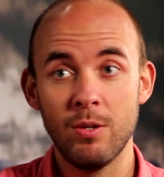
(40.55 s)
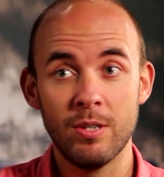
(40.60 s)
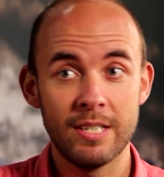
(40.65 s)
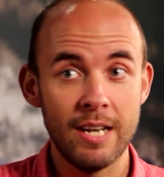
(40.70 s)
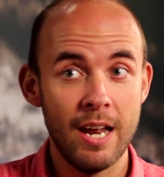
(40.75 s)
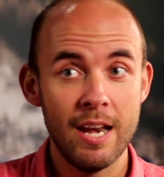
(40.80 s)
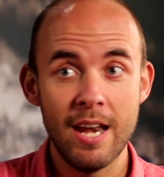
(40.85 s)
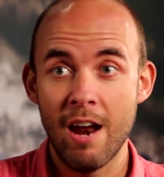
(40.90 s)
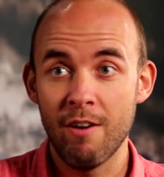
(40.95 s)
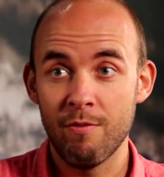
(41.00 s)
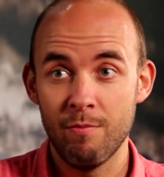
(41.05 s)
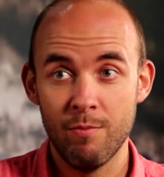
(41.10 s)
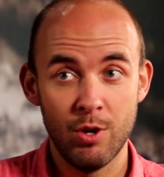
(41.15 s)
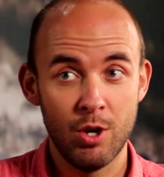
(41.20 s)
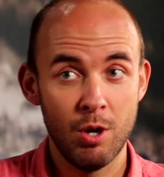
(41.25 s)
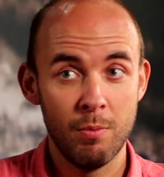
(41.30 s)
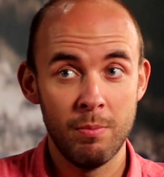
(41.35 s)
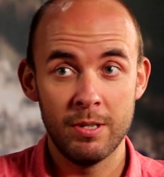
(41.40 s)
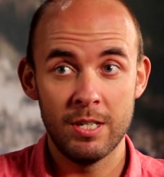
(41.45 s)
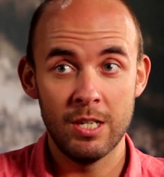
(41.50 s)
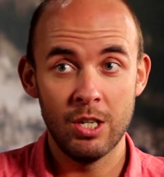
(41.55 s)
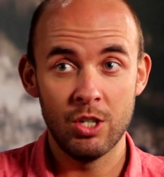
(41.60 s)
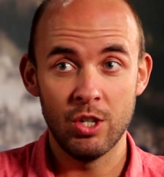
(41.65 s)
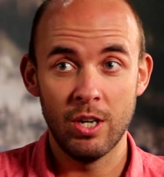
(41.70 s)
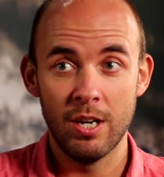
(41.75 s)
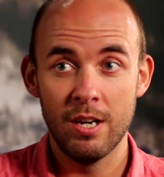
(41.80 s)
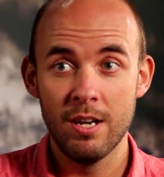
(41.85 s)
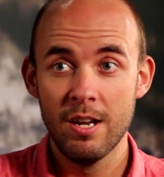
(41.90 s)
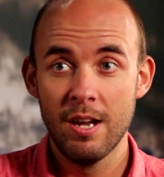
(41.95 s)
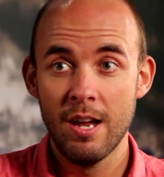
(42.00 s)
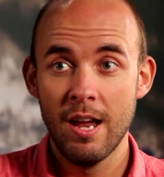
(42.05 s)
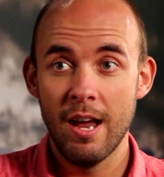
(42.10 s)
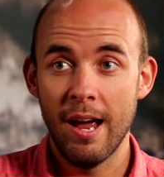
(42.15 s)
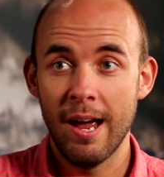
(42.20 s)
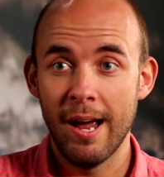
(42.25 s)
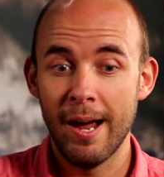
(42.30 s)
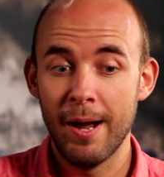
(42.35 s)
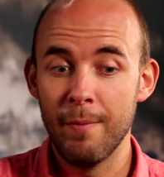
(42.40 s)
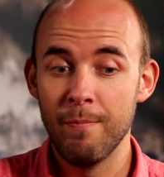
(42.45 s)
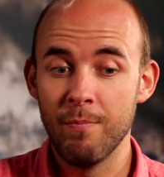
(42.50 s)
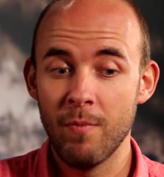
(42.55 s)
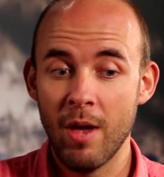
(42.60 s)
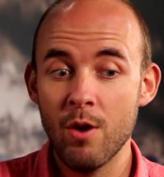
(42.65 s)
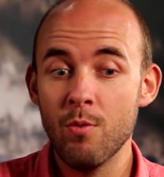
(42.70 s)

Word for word: you stand out from the competition mm -hmm.